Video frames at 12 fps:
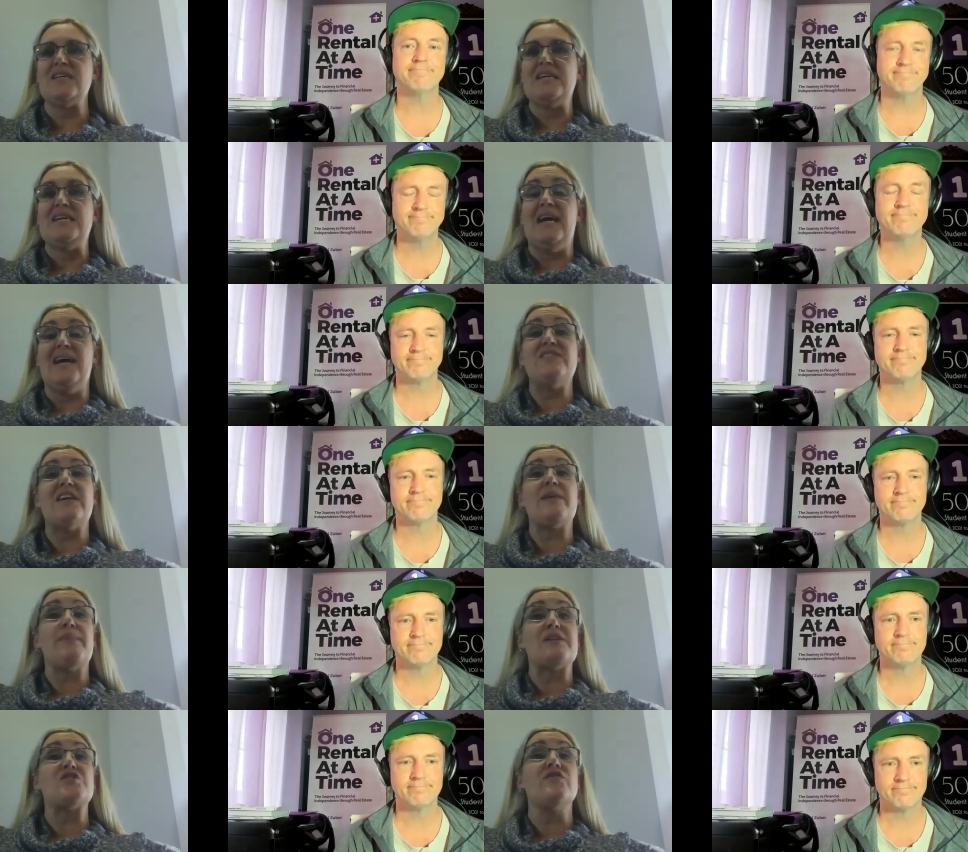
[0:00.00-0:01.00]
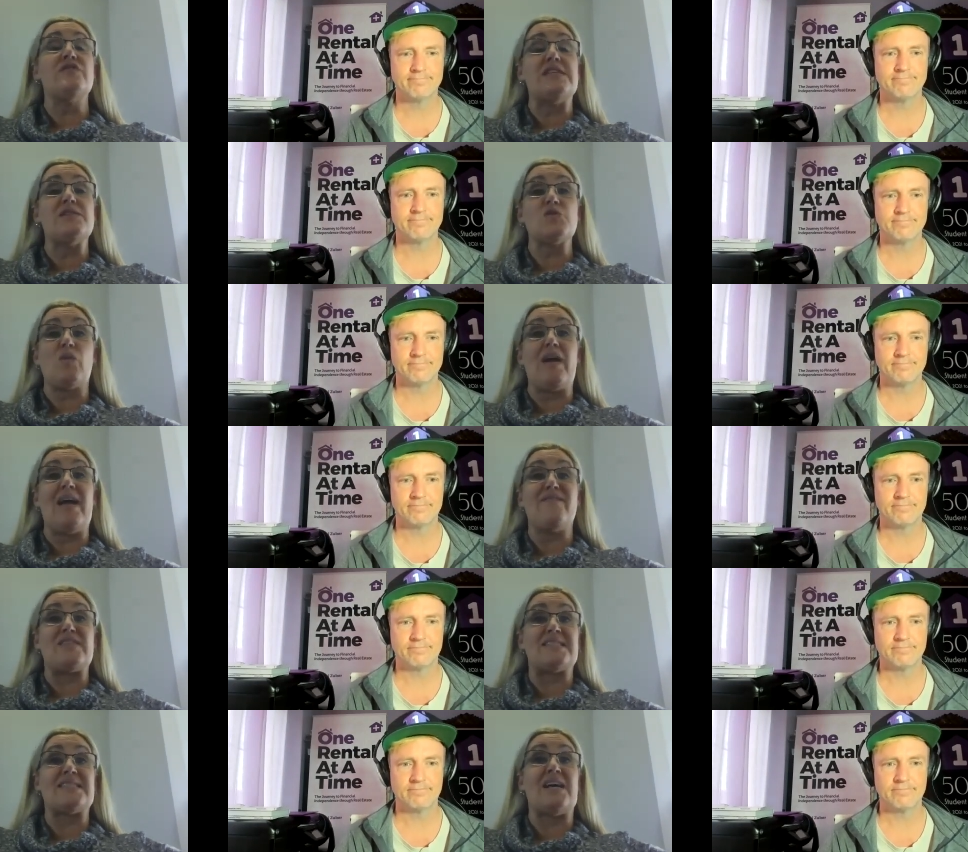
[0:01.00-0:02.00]
Speaker 1: Mm-hmm. I've done a bunch of deals where I have
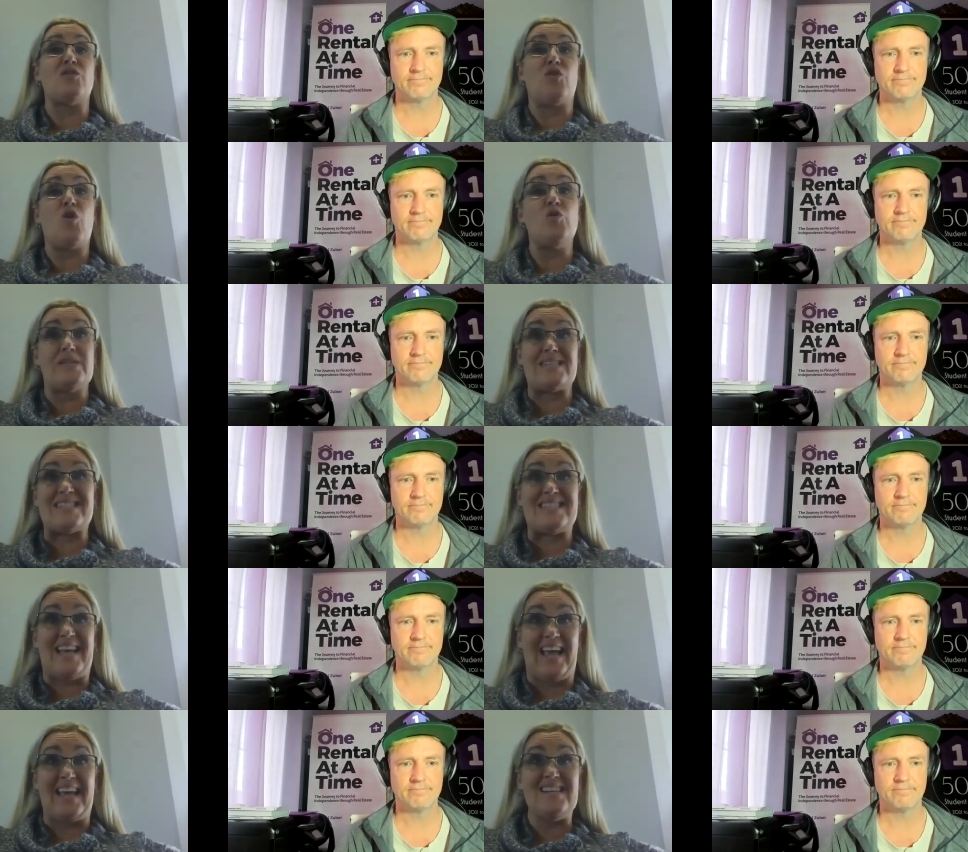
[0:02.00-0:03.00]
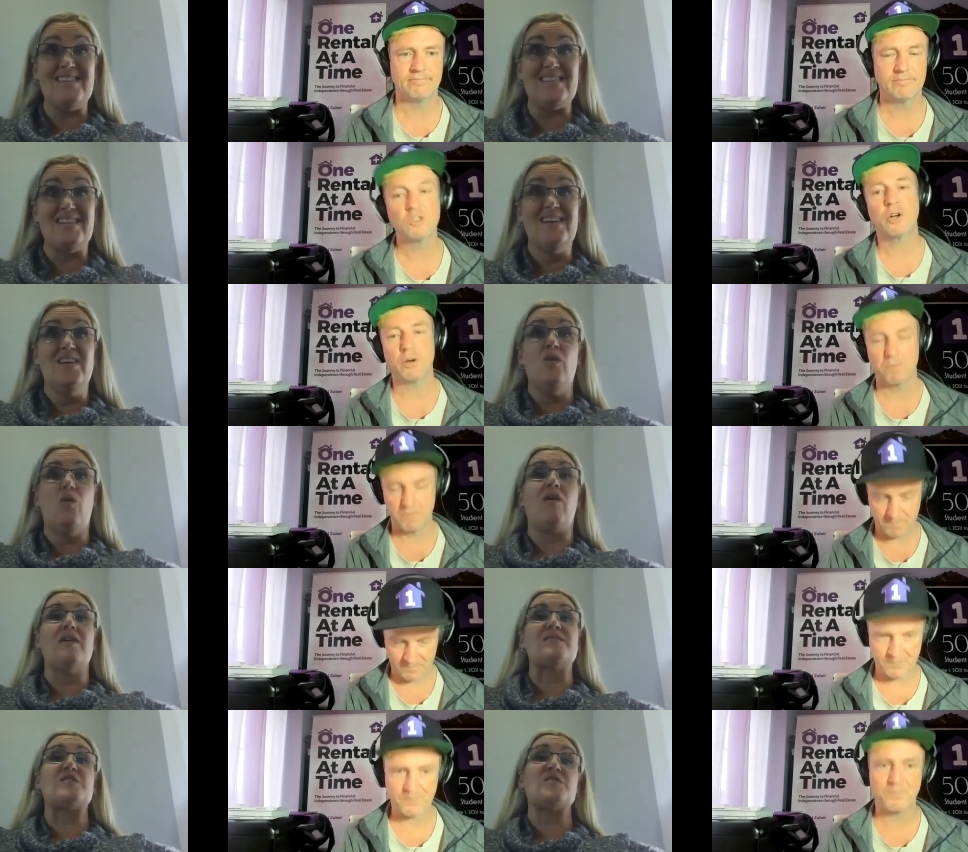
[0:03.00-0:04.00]
a seller hold a second, sure.
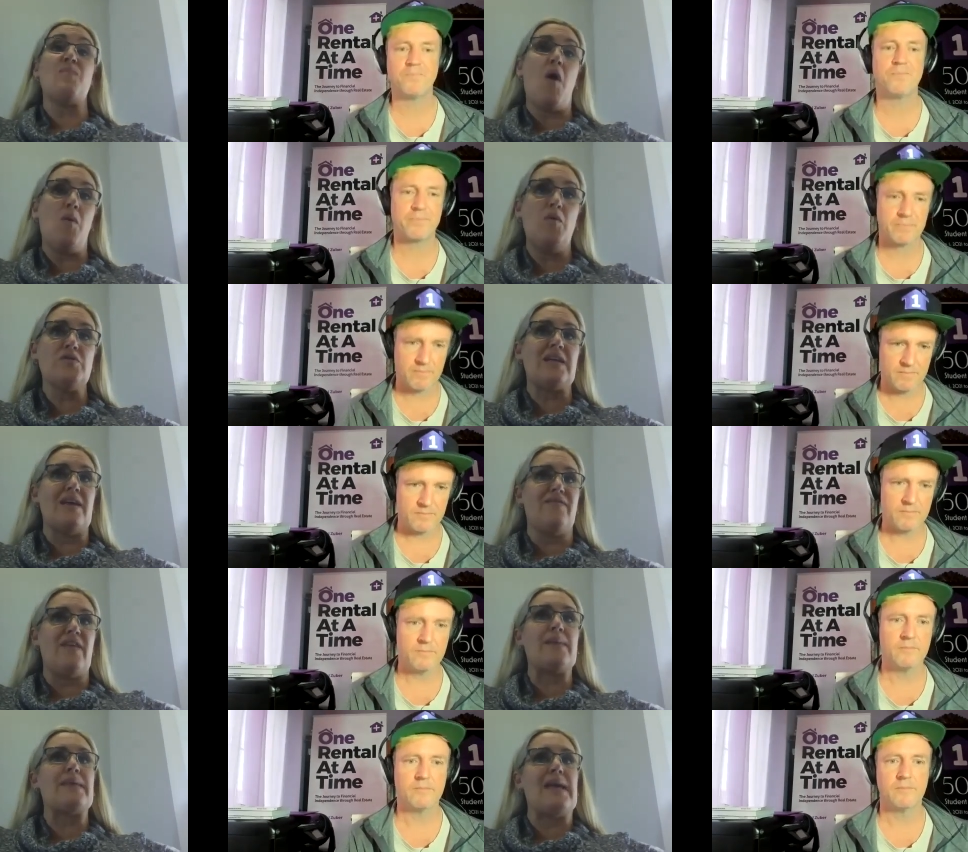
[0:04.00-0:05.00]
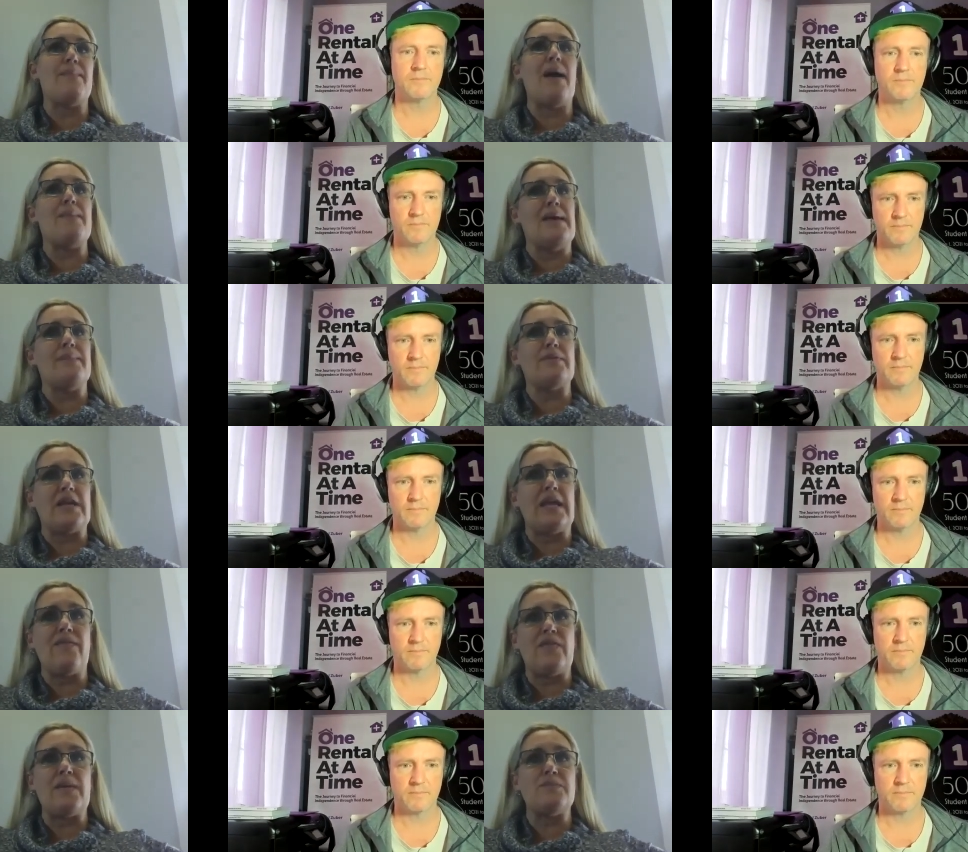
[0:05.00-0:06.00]
or on small multifamily, I might be able to
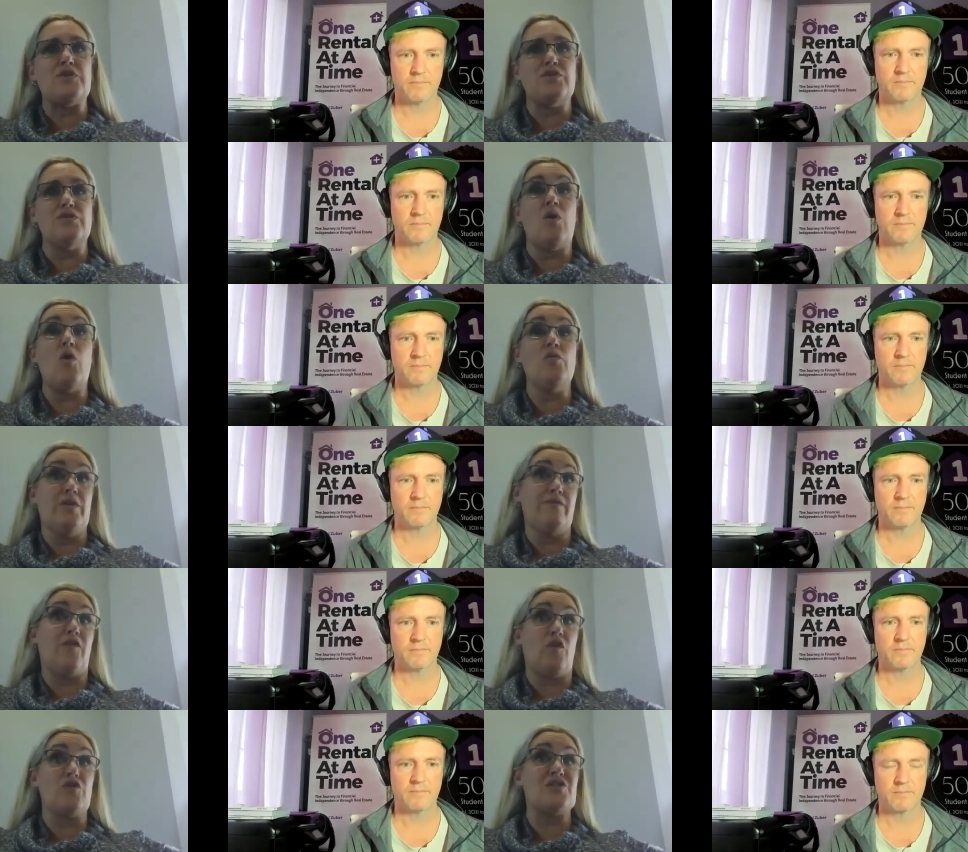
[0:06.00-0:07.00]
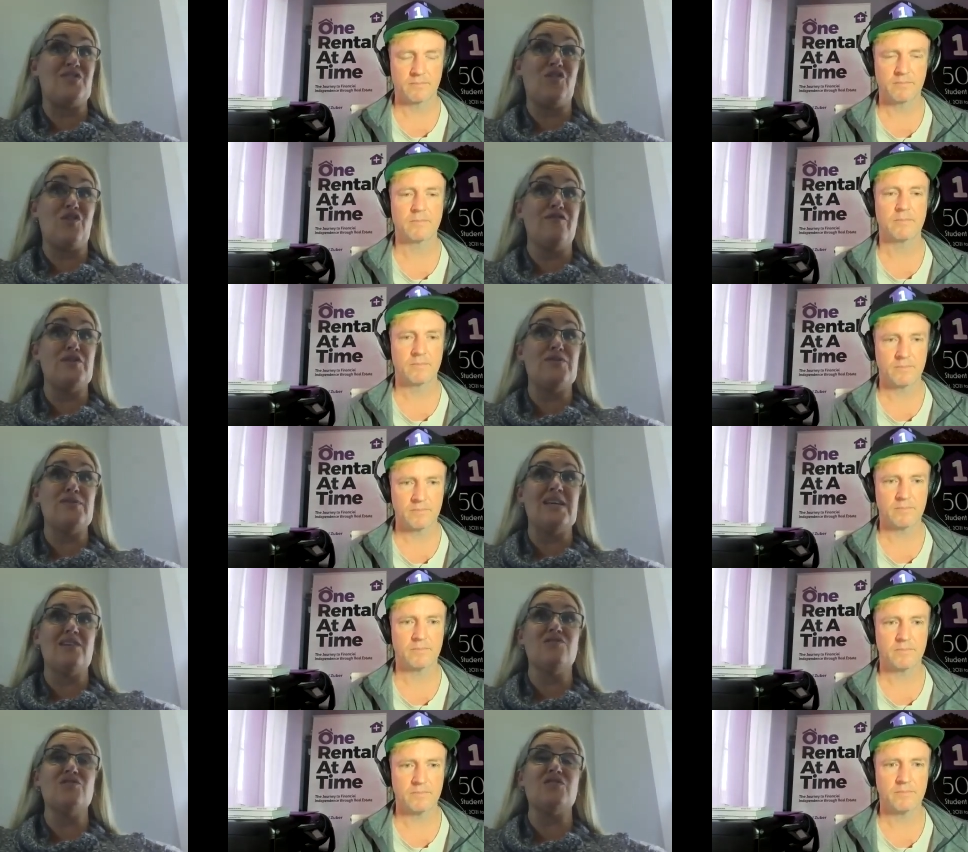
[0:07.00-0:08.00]
get them to hold a first for a few
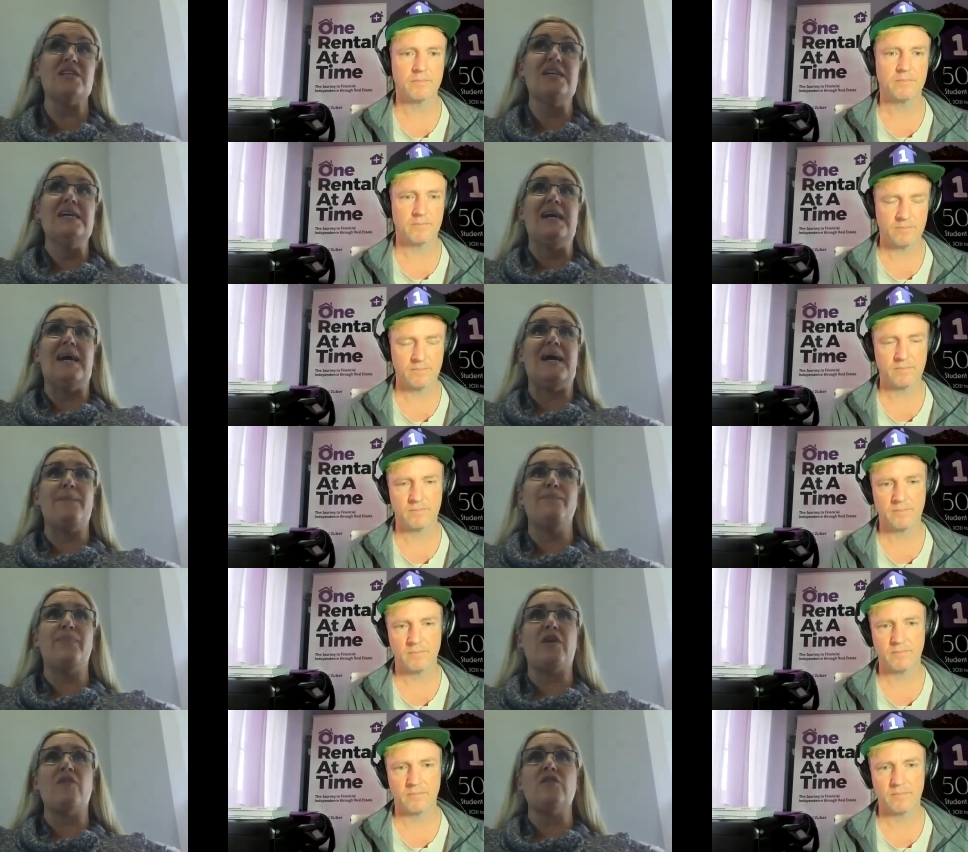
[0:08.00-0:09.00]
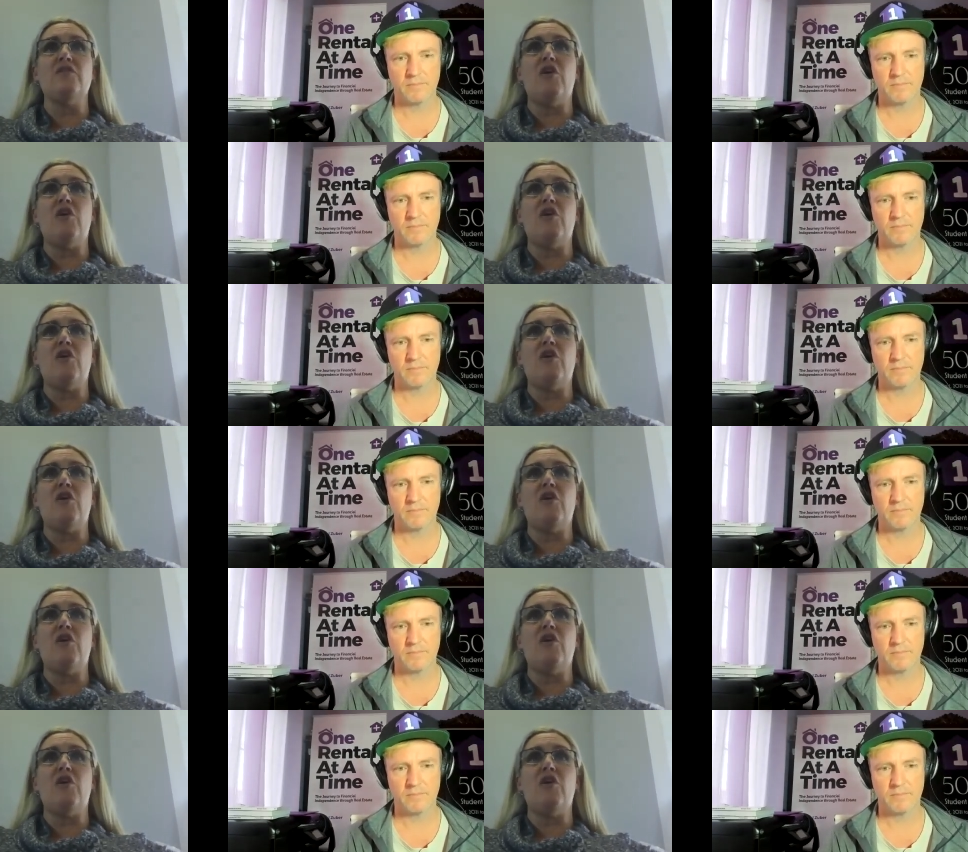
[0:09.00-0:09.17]
years. Mm-hmm. Um, but on the